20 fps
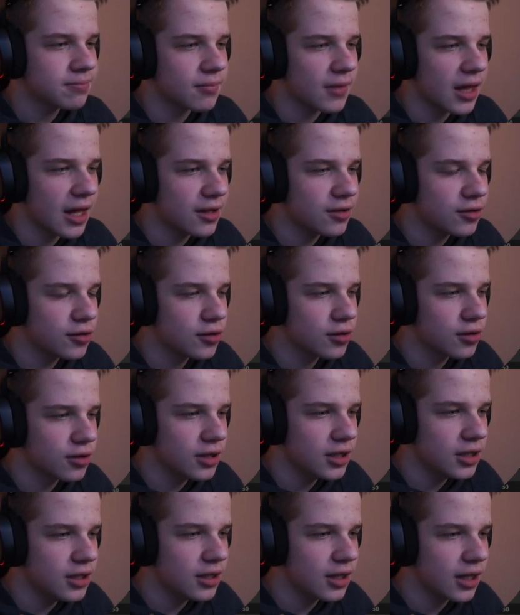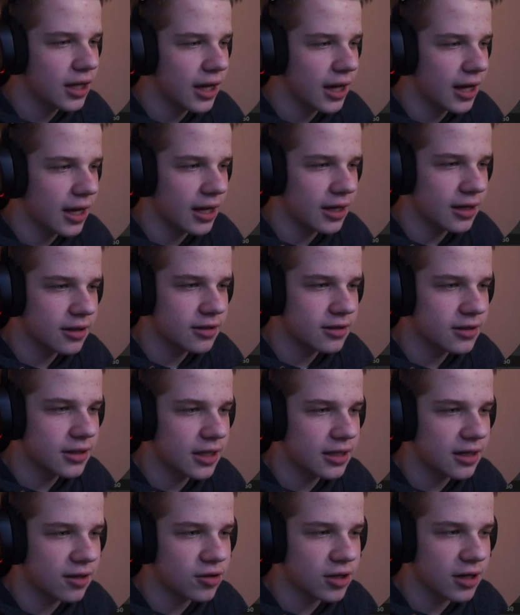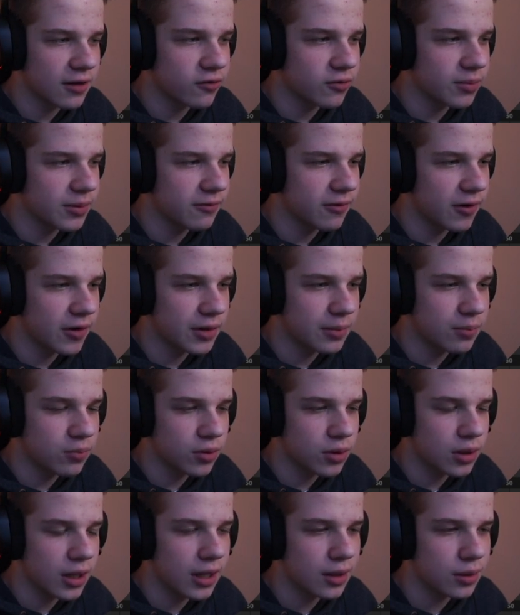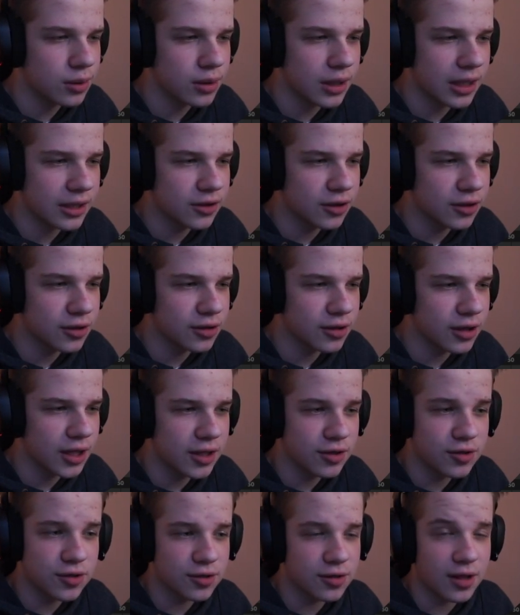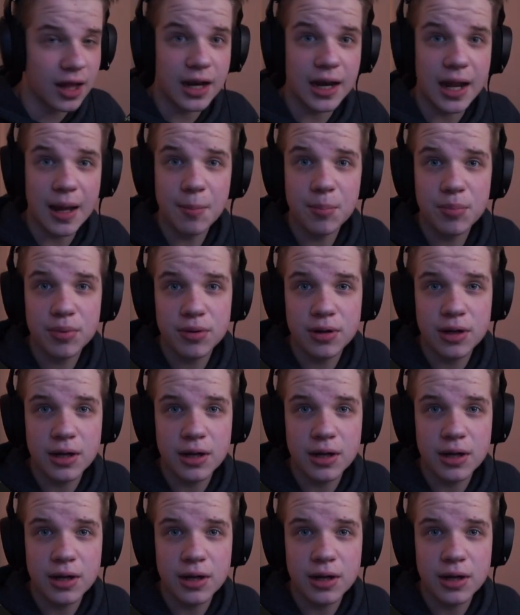As you can see, uh, it doesn't have to be very precise. Like this is just a lamp.